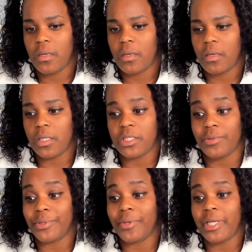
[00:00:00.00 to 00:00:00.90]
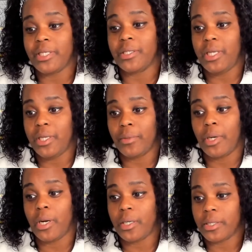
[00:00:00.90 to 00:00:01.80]
because it was going to get deleted
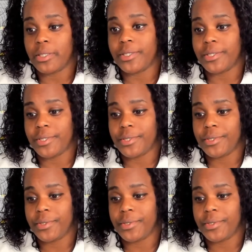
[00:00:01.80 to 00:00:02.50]
regardless